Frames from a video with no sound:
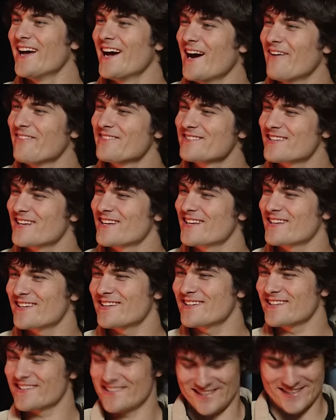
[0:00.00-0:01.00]
like. I was like,
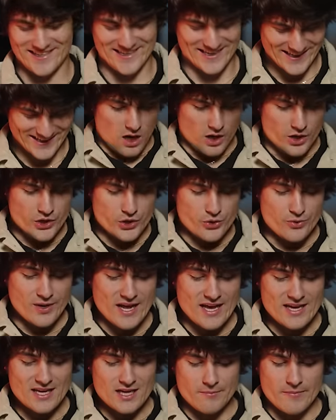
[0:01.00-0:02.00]
dough. Yeah. Are you
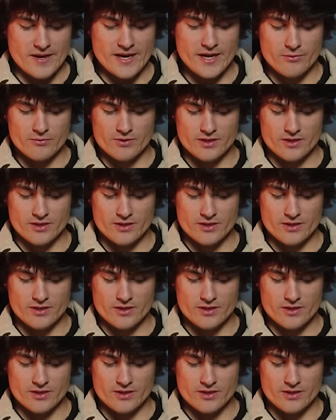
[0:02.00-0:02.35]
in a committed